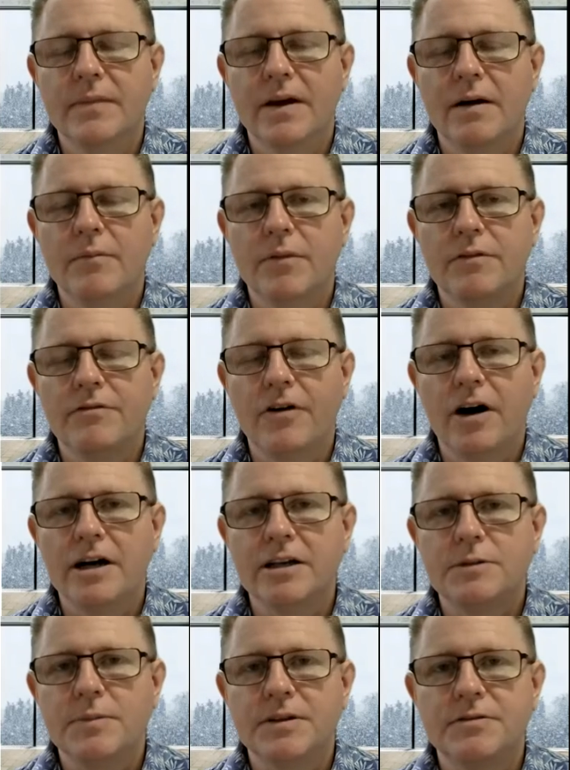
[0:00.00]

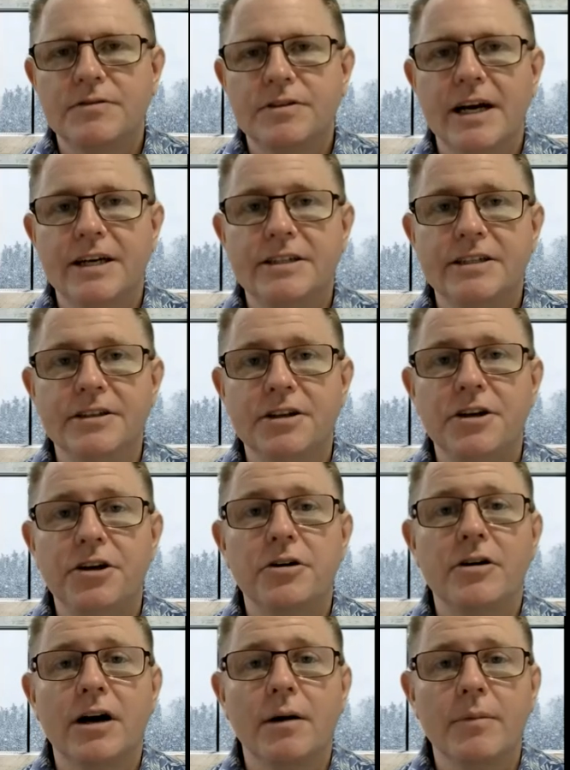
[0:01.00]
FHIR specification
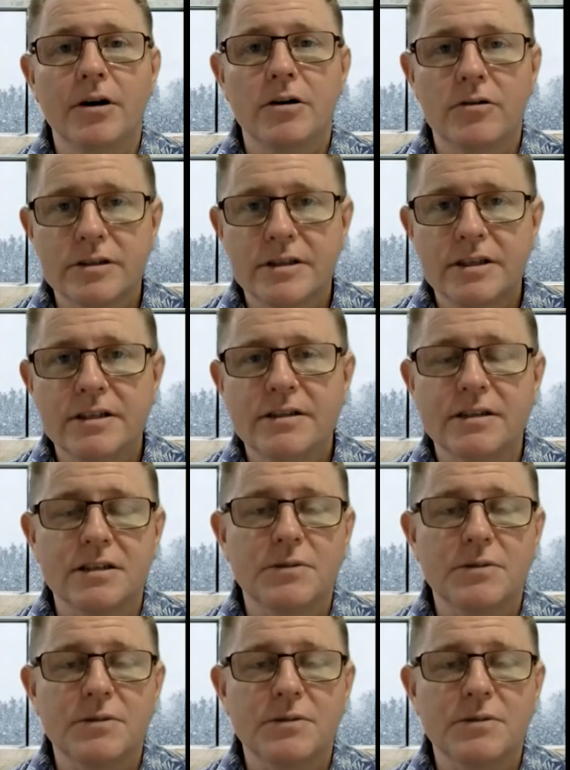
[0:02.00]
you'll come across this,